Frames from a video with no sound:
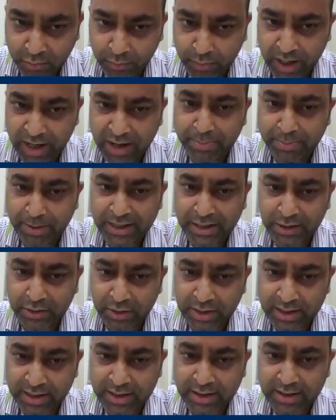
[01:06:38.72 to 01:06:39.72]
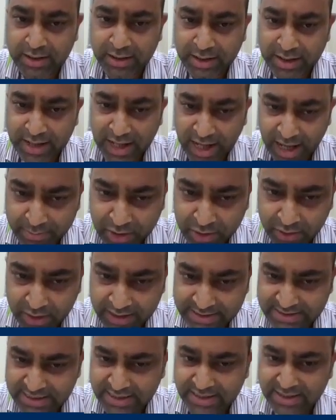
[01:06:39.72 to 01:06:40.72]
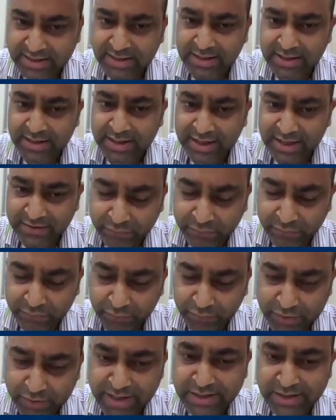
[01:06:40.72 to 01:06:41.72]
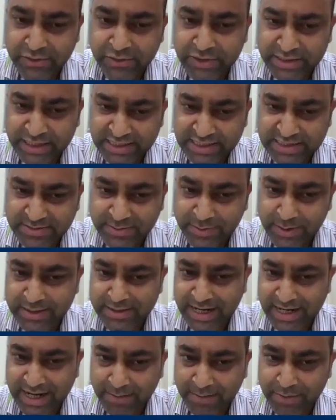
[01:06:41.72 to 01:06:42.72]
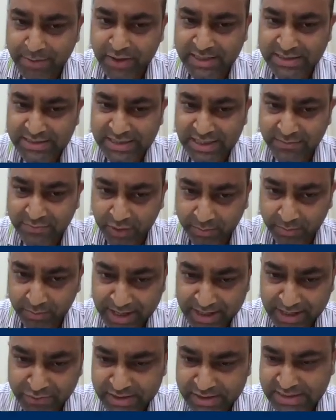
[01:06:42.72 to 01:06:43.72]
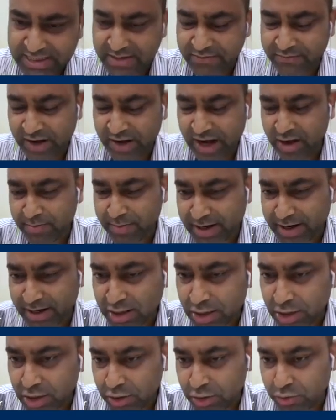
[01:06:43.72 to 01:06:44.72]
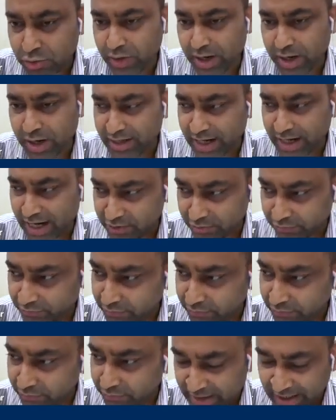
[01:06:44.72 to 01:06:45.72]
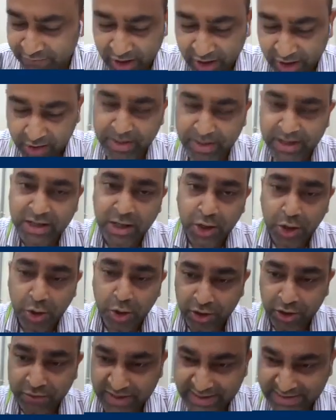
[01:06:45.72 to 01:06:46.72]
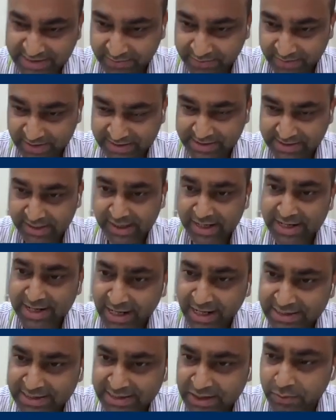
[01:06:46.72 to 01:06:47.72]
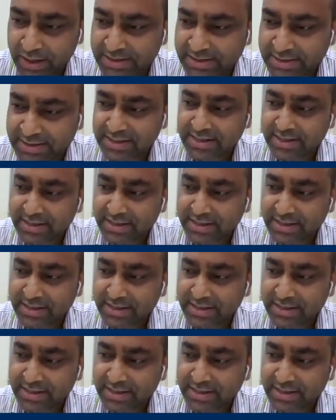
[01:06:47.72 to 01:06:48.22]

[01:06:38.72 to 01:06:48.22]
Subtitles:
one particular amino acid if we wanted to transfer that amino acid from aqueous environment to our hydrophobic environment or vice versa. In other words,